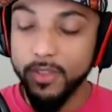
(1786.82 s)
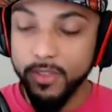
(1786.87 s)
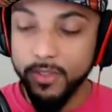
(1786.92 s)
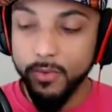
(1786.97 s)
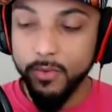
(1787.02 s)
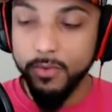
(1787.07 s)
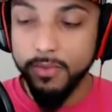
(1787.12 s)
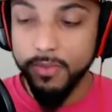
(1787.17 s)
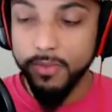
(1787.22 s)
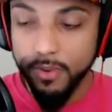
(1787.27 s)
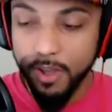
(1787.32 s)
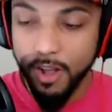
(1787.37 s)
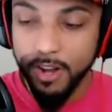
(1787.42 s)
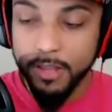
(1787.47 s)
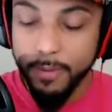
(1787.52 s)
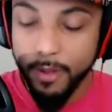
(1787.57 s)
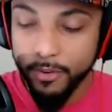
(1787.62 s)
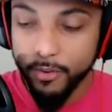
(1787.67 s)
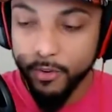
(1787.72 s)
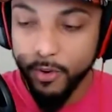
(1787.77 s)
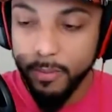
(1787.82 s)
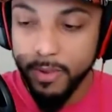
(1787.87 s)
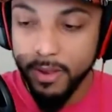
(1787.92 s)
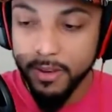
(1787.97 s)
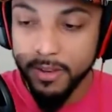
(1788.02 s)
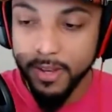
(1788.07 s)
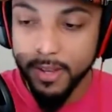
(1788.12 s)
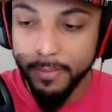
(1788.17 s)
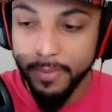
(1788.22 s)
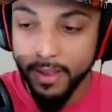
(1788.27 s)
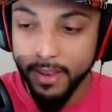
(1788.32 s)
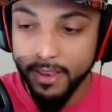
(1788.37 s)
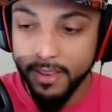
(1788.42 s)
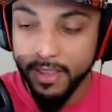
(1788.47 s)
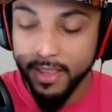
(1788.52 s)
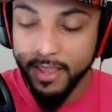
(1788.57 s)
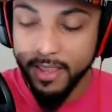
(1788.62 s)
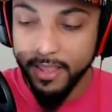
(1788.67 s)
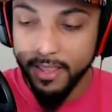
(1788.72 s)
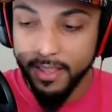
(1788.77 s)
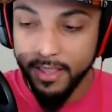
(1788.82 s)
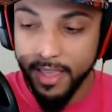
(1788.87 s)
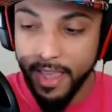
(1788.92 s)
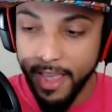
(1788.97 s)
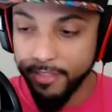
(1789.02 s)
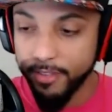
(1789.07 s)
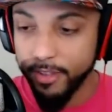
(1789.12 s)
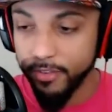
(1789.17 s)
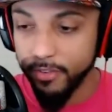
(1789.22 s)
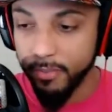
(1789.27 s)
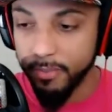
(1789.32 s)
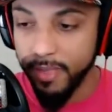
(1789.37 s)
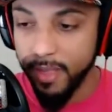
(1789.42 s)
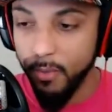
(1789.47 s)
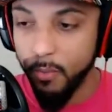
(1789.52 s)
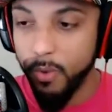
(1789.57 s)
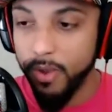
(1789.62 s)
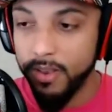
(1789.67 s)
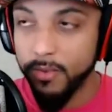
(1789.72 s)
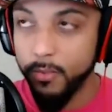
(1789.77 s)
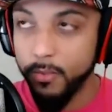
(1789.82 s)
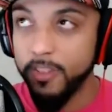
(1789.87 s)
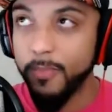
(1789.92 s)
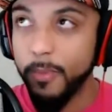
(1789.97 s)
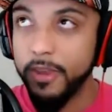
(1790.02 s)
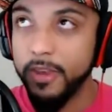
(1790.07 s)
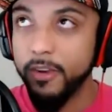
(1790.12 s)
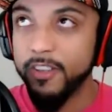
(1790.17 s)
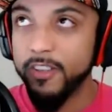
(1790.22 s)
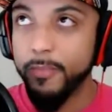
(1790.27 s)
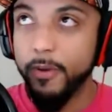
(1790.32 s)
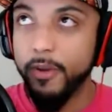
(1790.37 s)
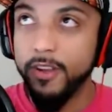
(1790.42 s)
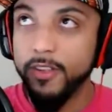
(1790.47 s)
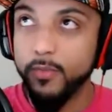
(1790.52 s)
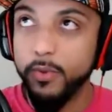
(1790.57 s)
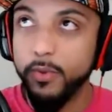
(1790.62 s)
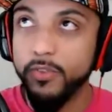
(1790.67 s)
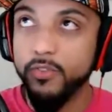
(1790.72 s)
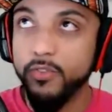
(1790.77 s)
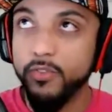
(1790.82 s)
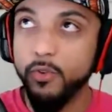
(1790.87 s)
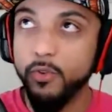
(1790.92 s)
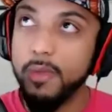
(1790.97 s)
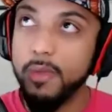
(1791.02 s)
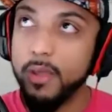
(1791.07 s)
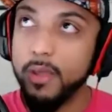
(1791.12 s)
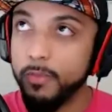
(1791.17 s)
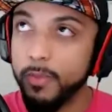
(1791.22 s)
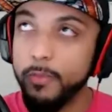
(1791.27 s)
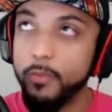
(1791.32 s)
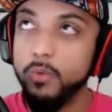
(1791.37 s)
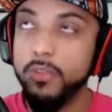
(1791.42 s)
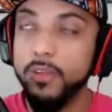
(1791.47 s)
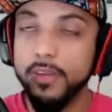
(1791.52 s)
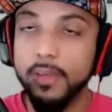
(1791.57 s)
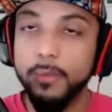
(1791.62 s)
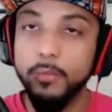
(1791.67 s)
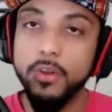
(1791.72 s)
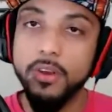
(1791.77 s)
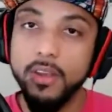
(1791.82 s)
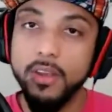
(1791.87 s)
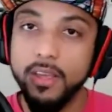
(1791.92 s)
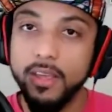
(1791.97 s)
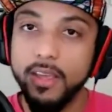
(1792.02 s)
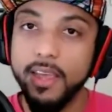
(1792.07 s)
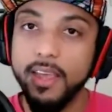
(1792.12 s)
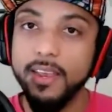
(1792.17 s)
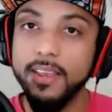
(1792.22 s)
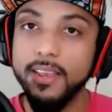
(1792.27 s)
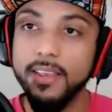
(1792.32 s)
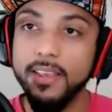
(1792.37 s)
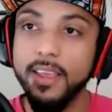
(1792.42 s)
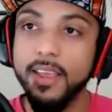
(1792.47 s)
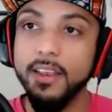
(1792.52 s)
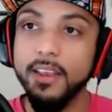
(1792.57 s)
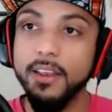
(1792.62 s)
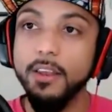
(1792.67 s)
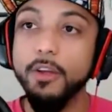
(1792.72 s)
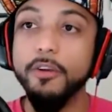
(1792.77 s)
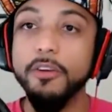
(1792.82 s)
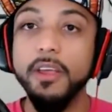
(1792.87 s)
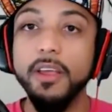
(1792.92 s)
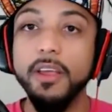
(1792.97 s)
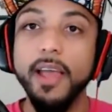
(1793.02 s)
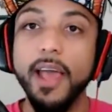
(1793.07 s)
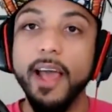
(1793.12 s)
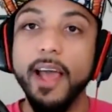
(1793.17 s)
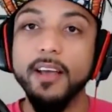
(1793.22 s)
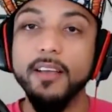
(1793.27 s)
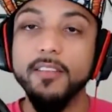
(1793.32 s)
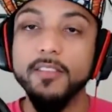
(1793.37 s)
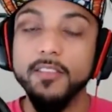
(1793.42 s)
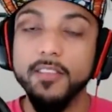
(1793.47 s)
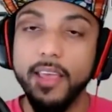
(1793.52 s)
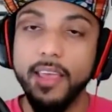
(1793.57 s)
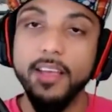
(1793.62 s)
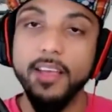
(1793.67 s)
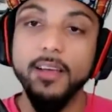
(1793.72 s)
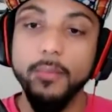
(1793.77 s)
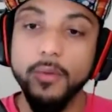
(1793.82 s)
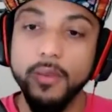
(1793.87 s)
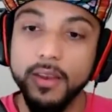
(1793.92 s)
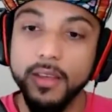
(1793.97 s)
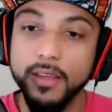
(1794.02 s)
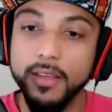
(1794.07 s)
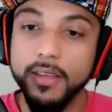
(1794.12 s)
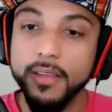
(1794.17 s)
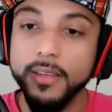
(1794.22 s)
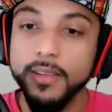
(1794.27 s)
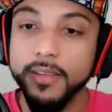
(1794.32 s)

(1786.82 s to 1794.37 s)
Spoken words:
you talked about streaming a little bit and getting answers from that. What's been your experience with streaming with people in the community and learning as a community?